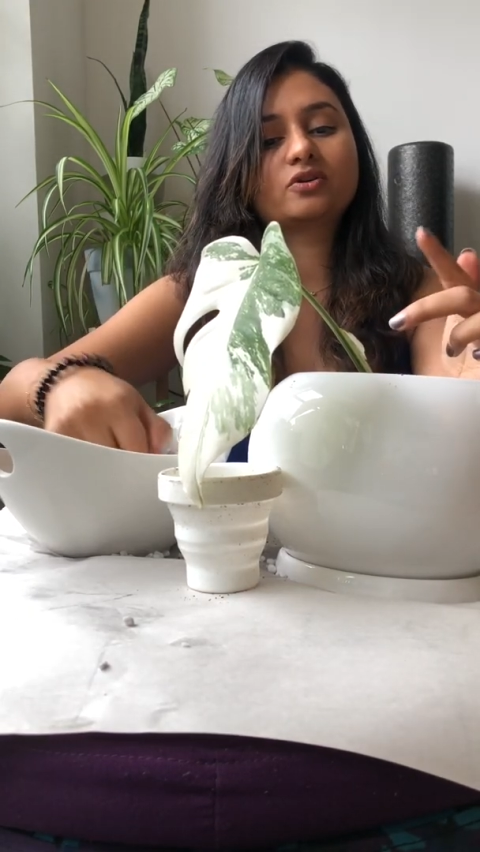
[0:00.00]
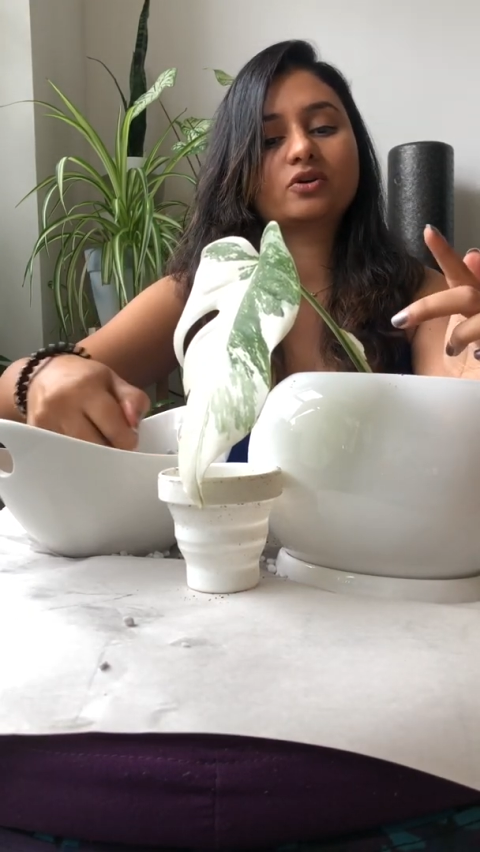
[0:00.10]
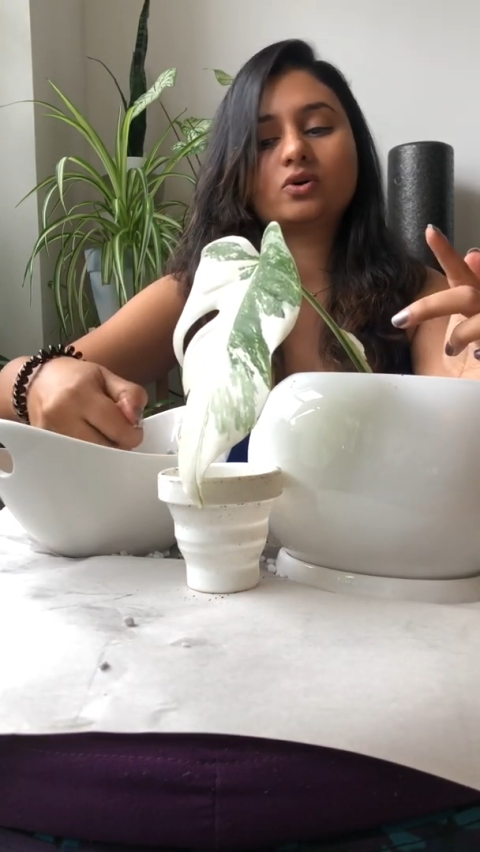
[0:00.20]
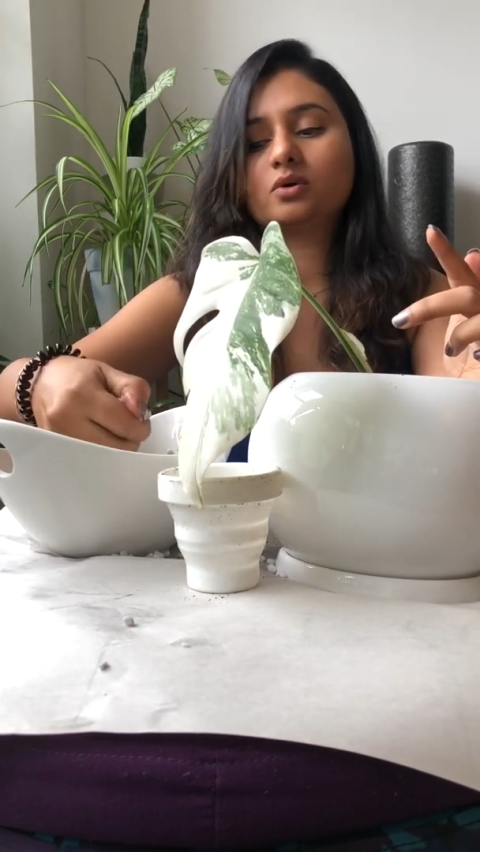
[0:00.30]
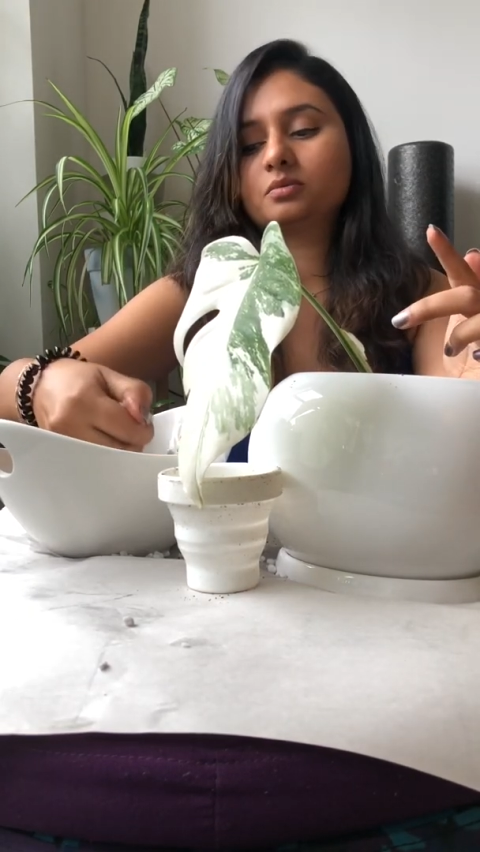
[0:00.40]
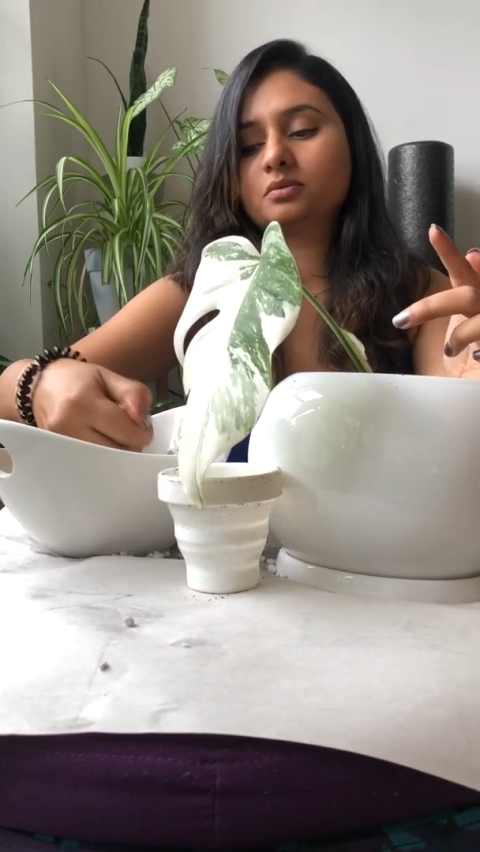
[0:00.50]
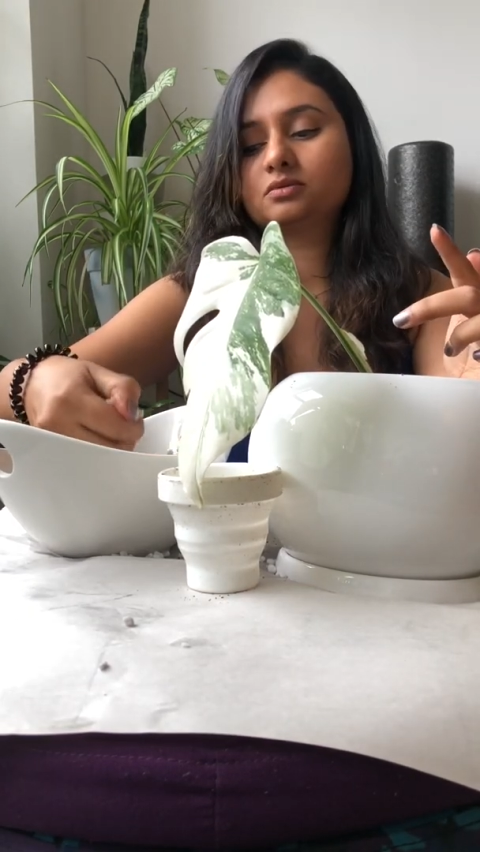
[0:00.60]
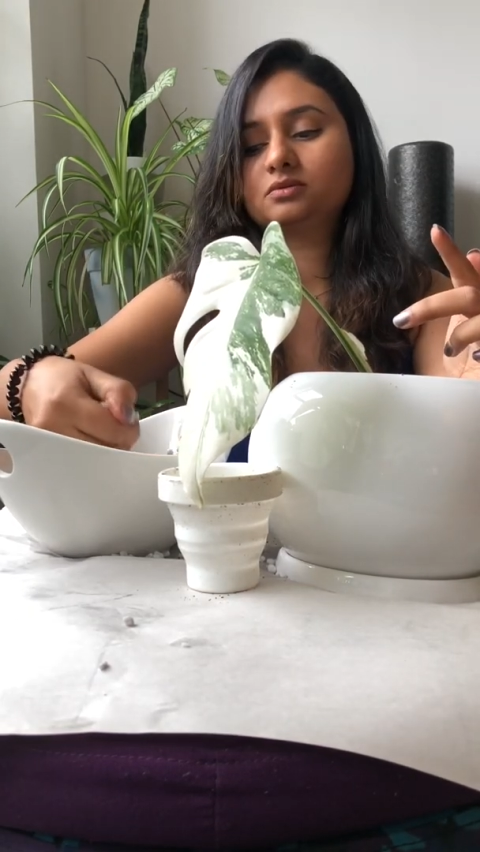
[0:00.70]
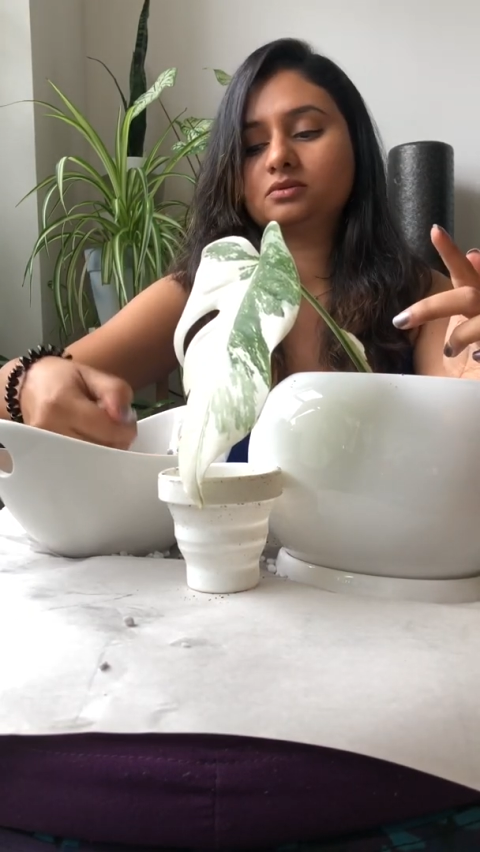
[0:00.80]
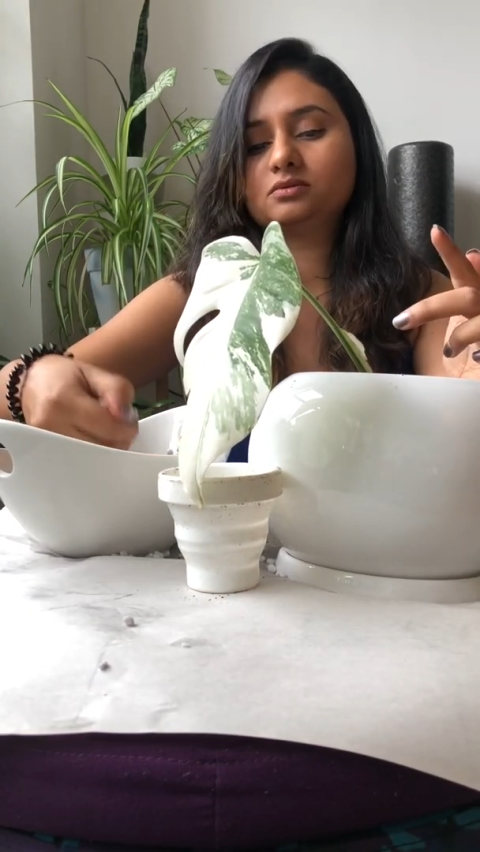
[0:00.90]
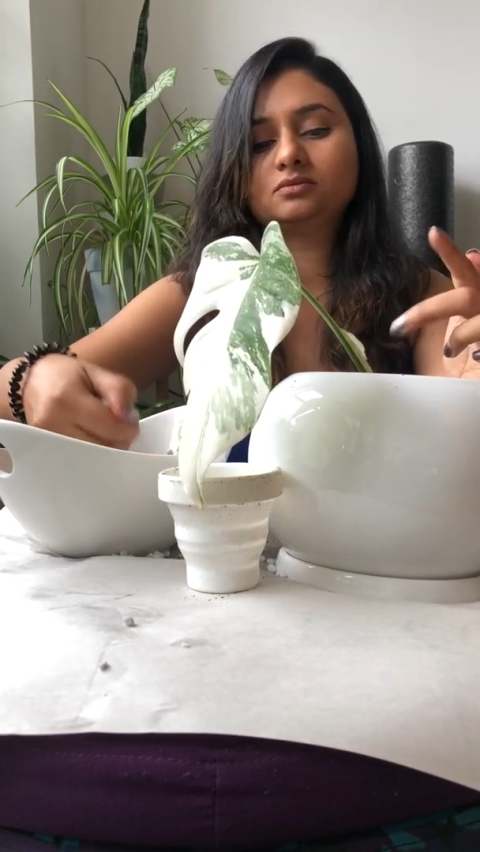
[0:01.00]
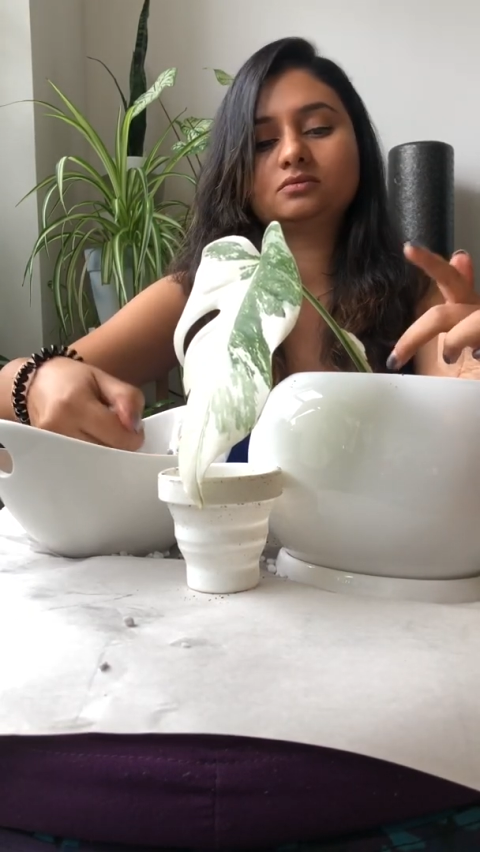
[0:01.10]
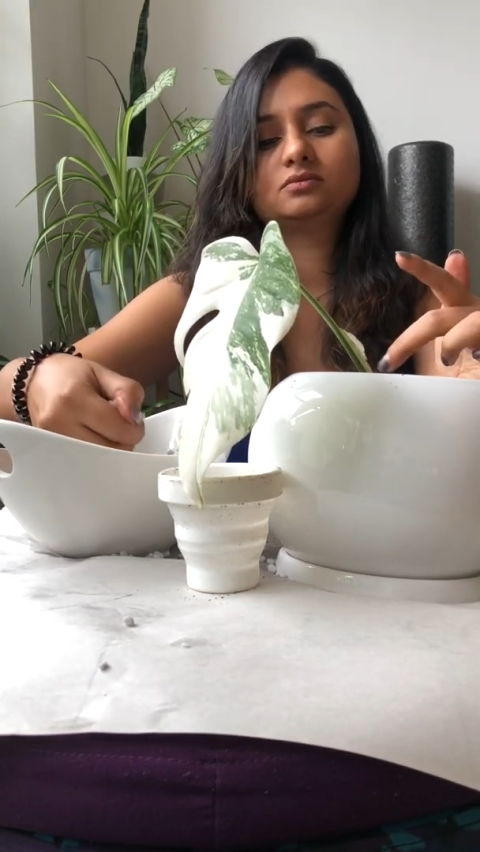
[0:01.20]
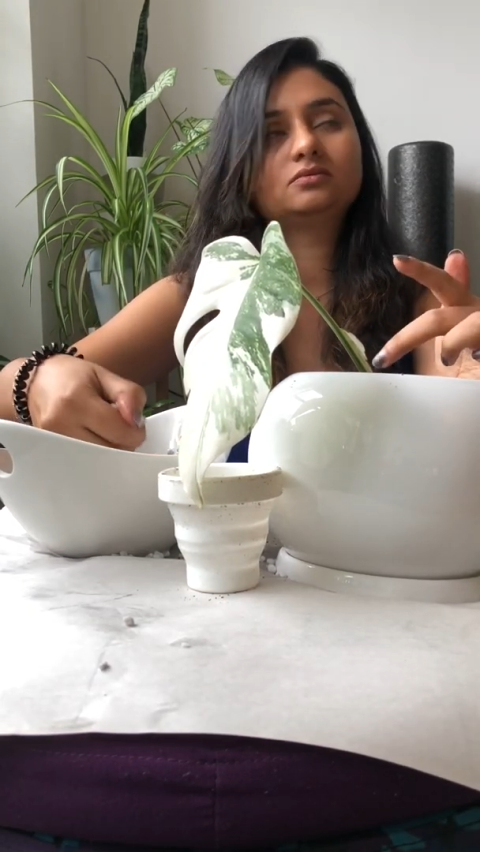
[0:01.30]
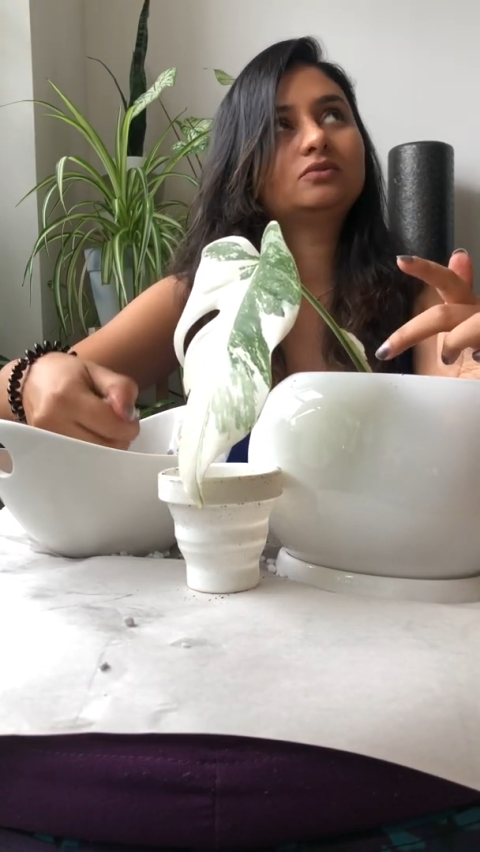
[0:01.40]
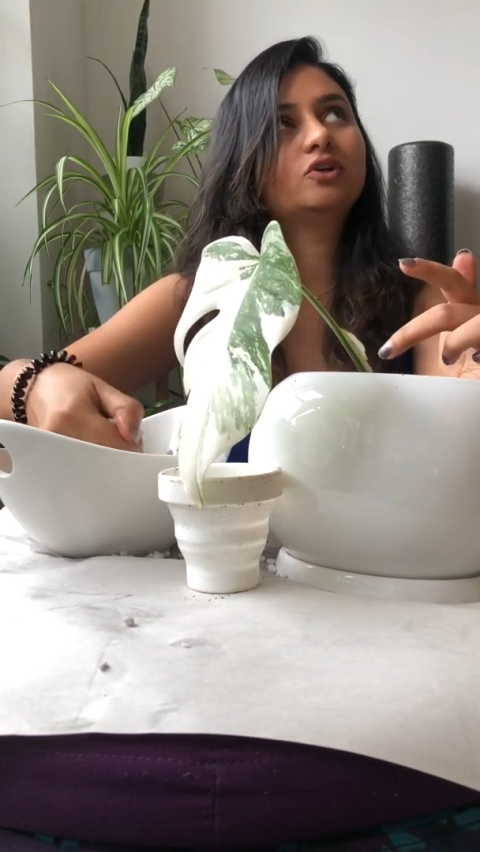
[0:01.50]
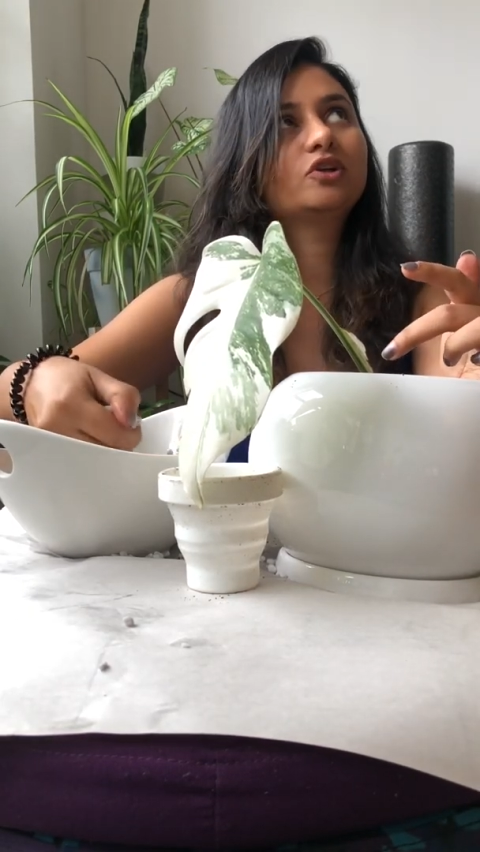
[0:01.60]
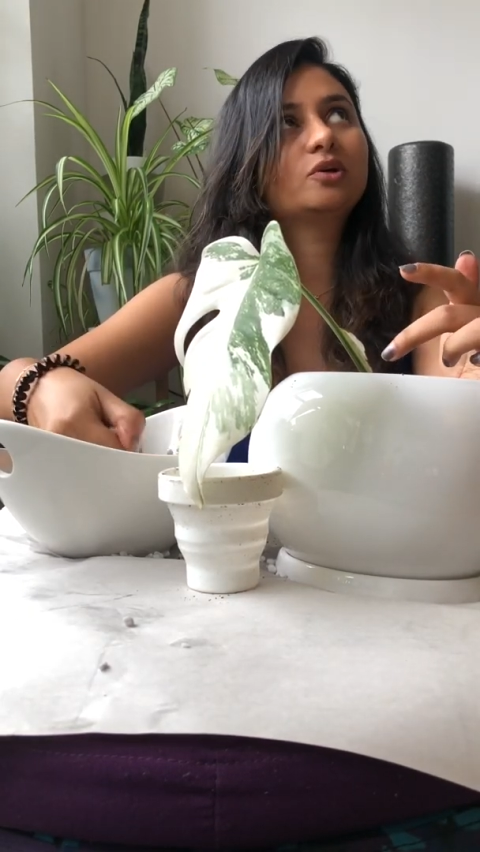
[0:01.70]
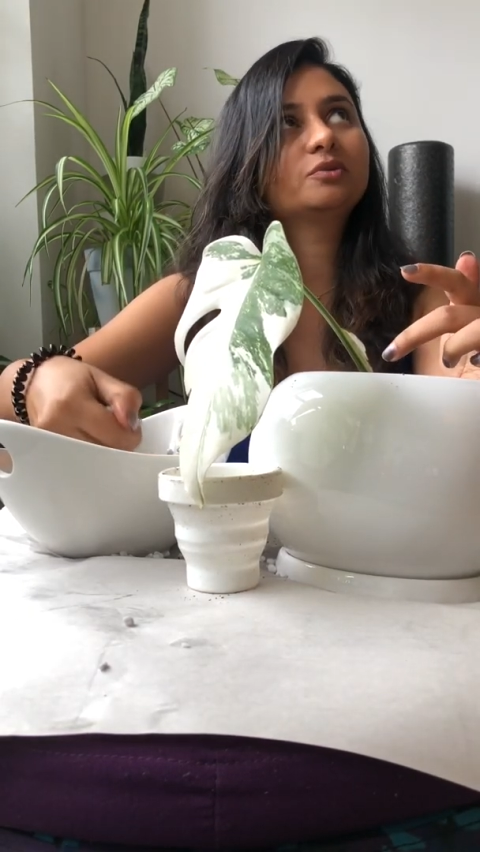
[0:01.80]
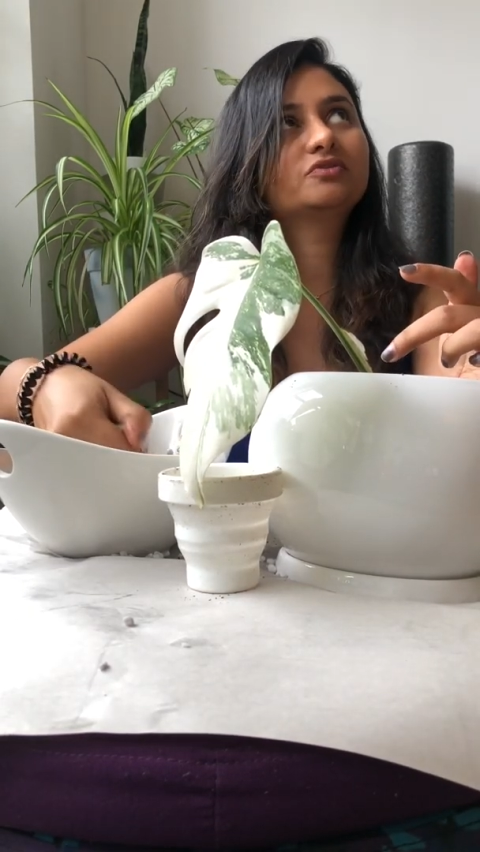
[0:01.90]
top
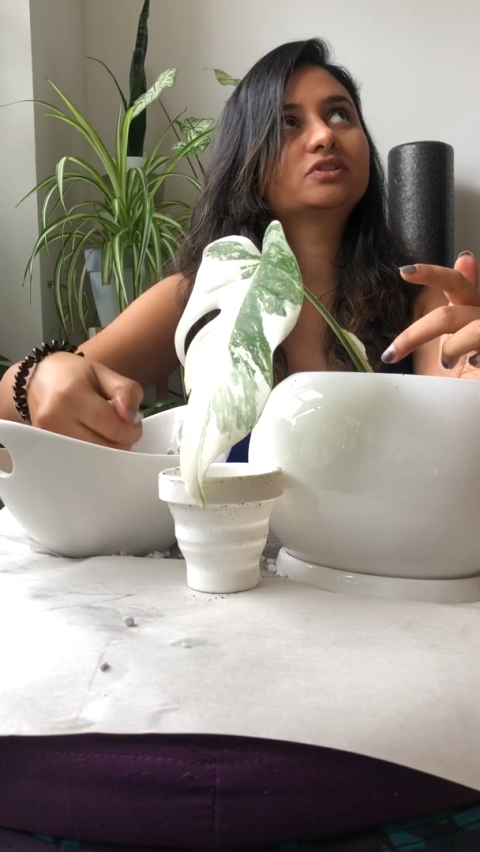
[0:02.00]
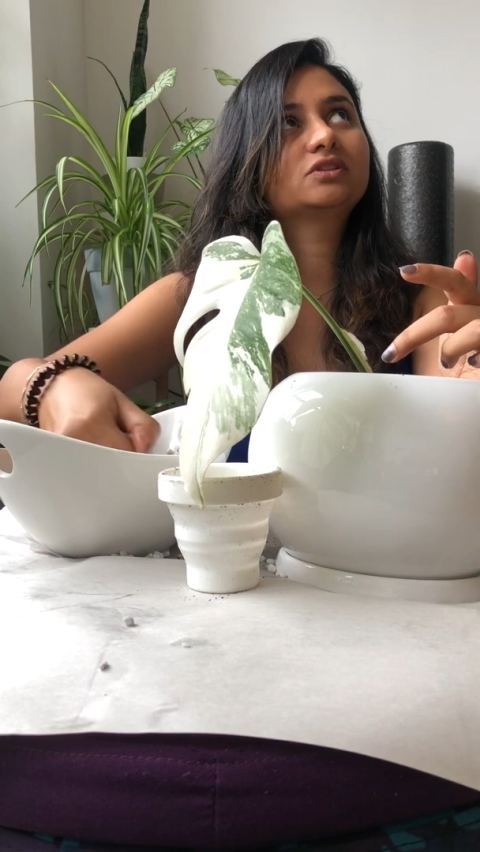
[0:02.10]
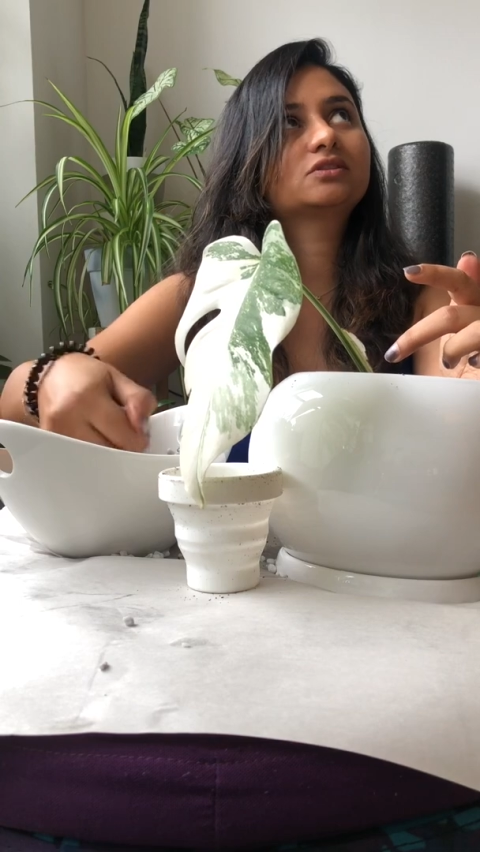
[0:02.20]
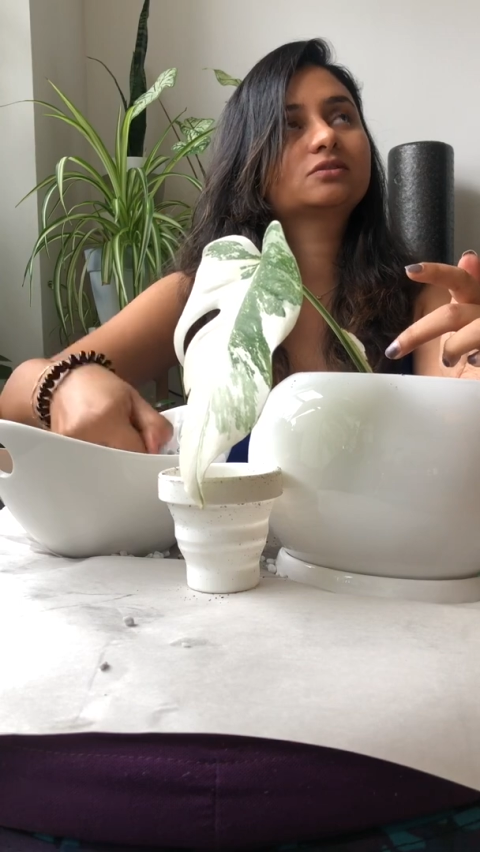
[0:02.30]
of this.